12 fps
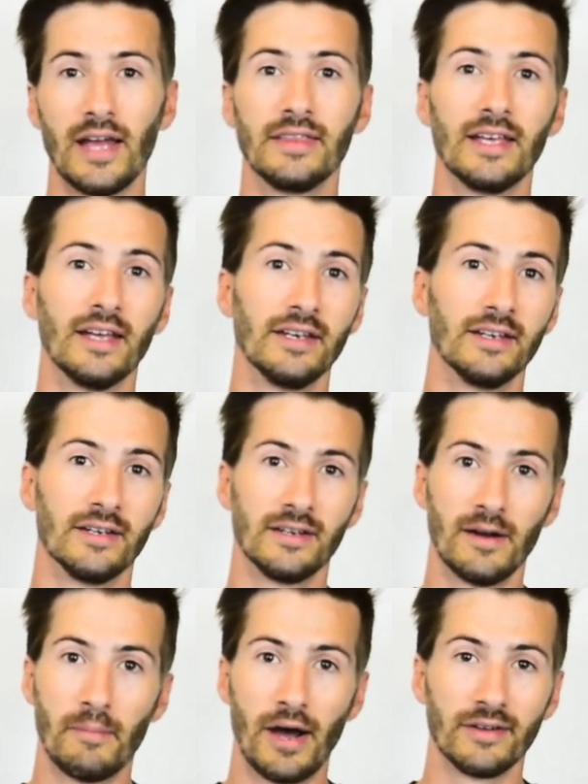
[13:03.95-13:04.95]
and then
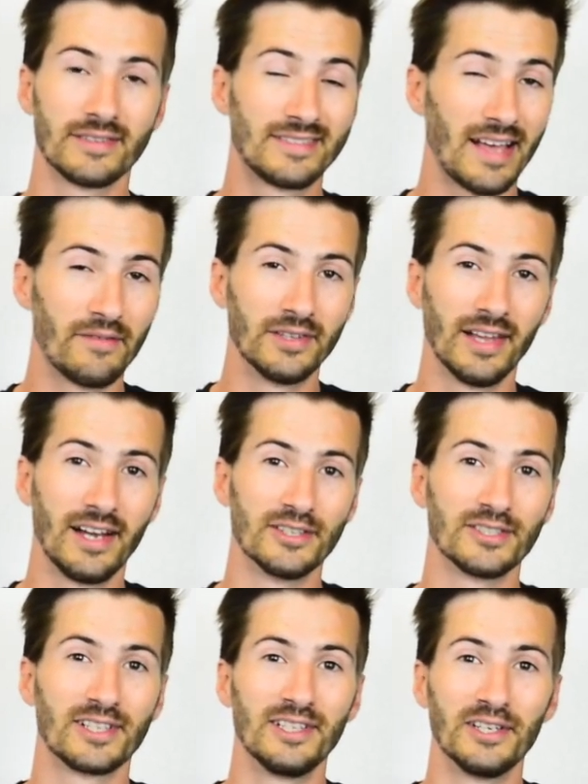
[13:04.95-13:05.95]
about seven
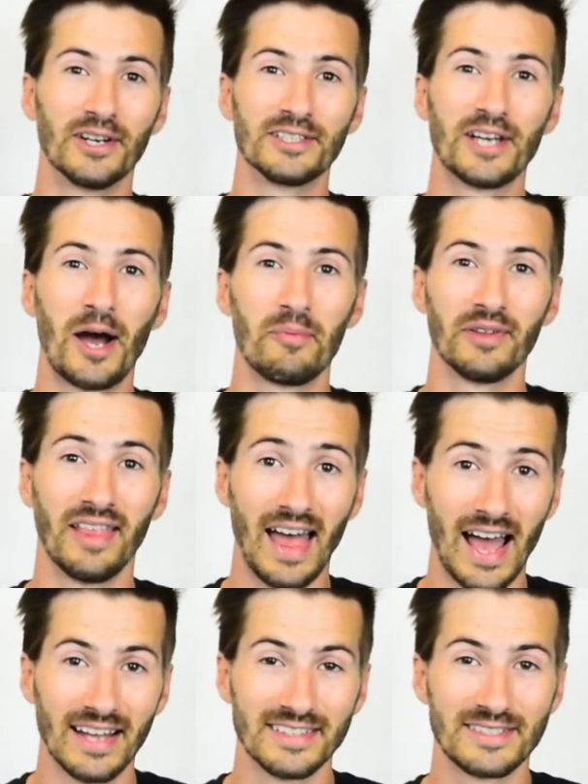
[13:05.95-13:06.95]
layers of clear on top of
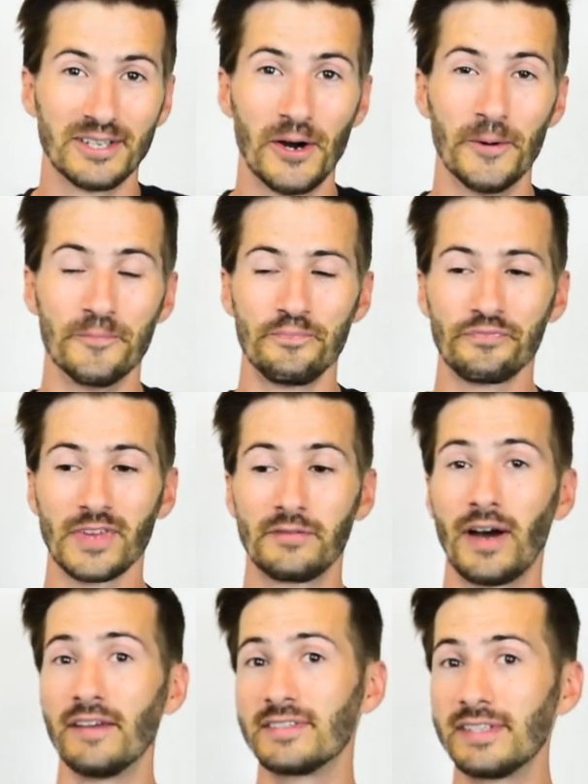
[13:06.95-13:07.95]
that. So
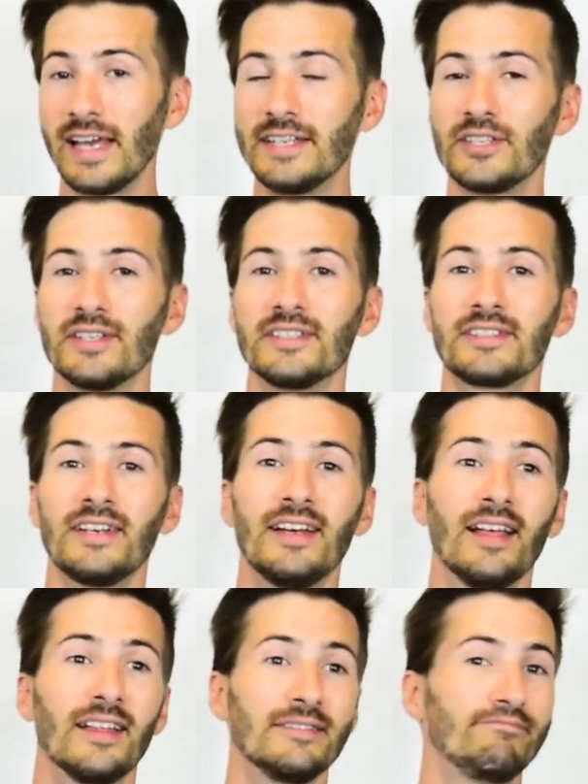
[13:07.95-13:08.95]
five stages.
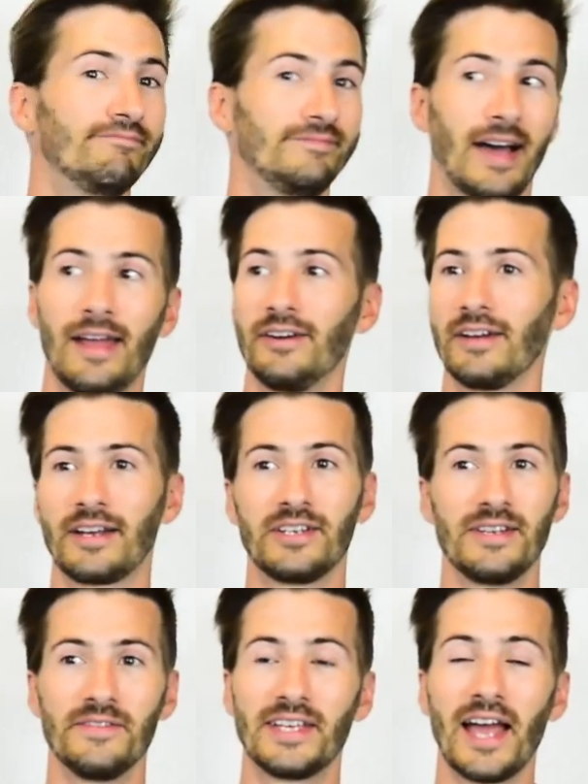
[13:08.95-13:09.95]
I don't know, I
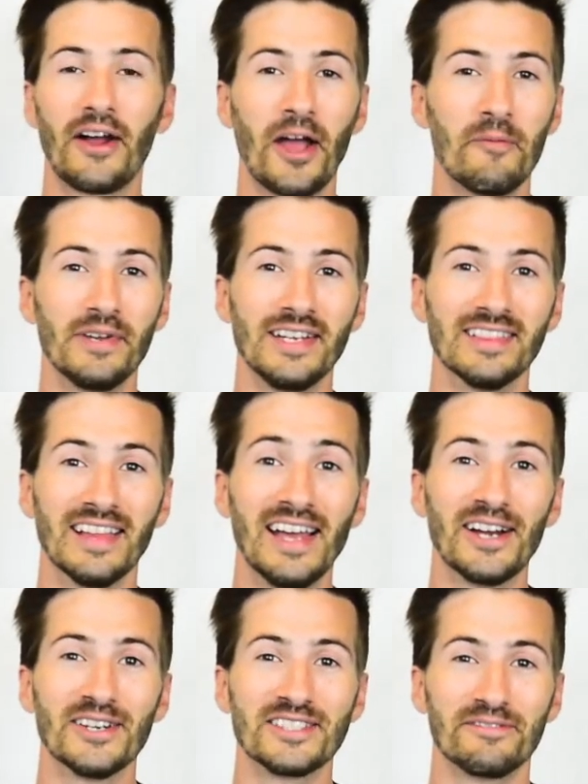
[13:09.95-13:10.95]
couldn't even count how many
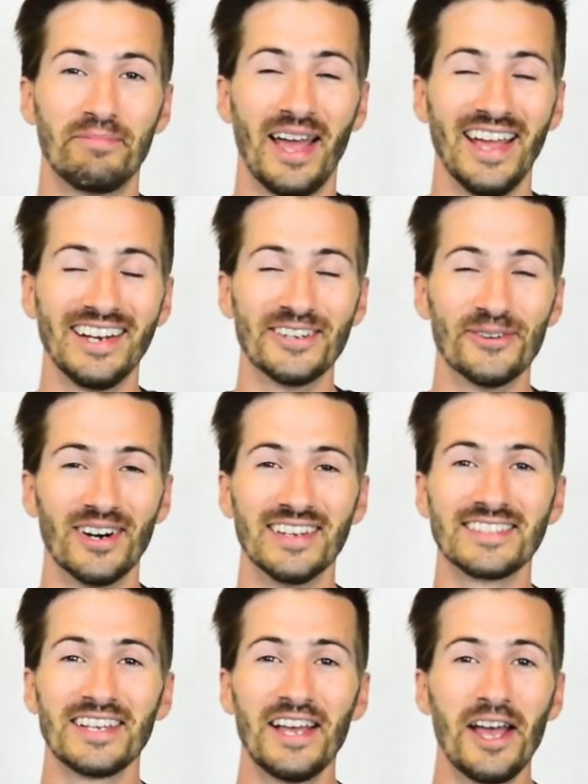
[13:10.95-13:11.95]
layers of paint it
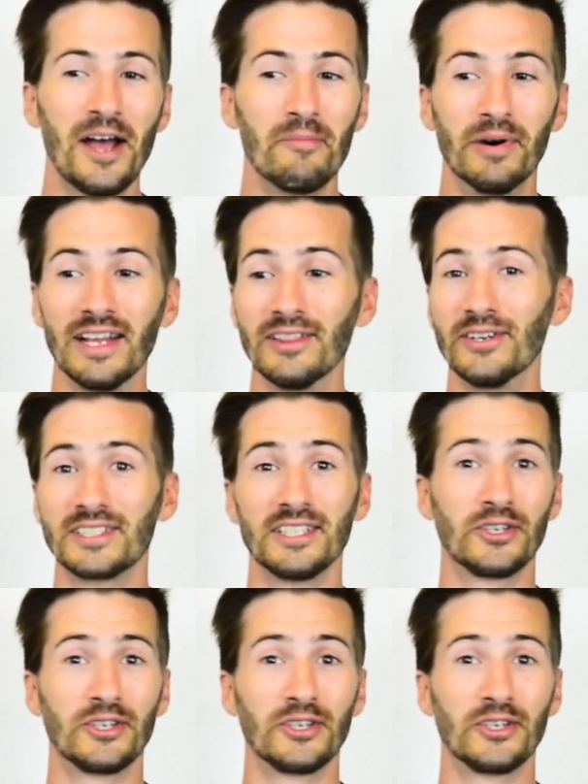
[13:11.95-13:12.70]
was, but it looked